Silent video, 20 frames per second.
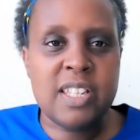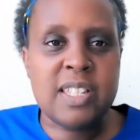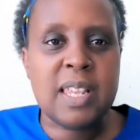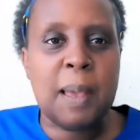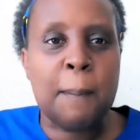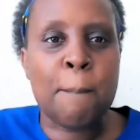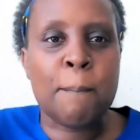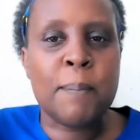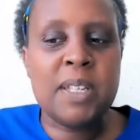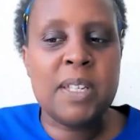it's
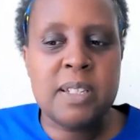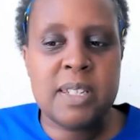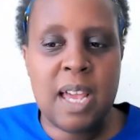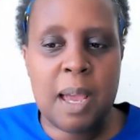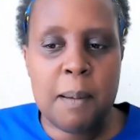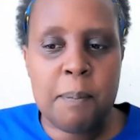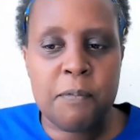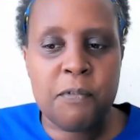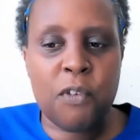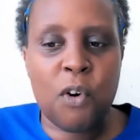a
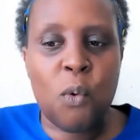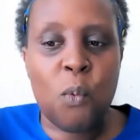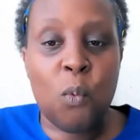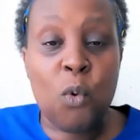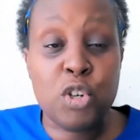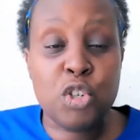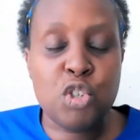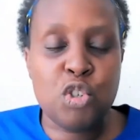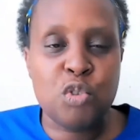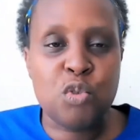build-up for
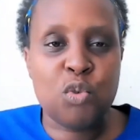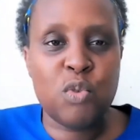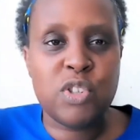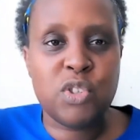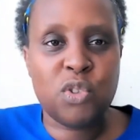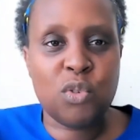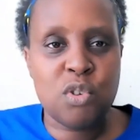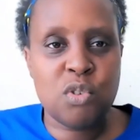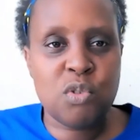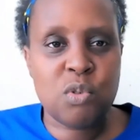what you know
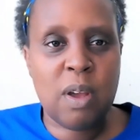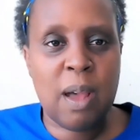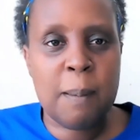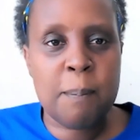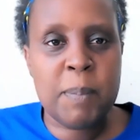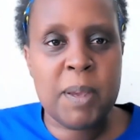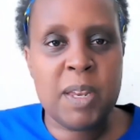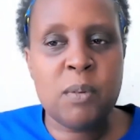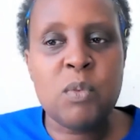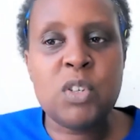is going to
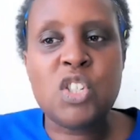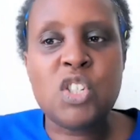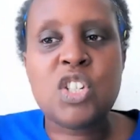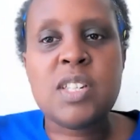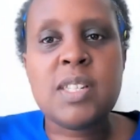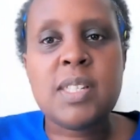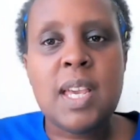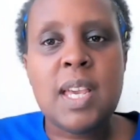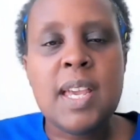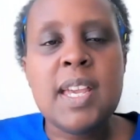happen, which
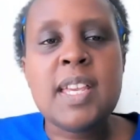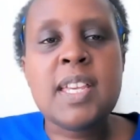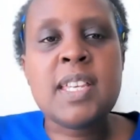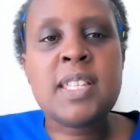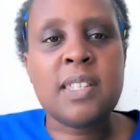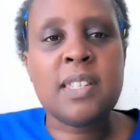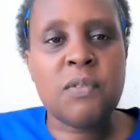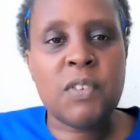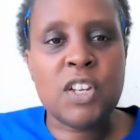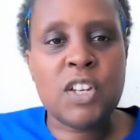is
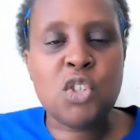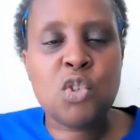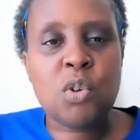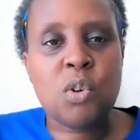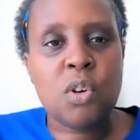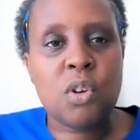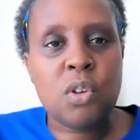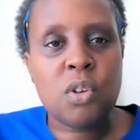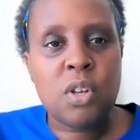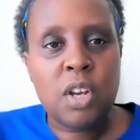his
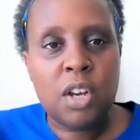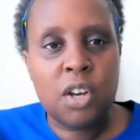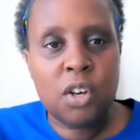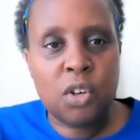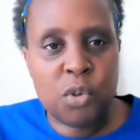eventual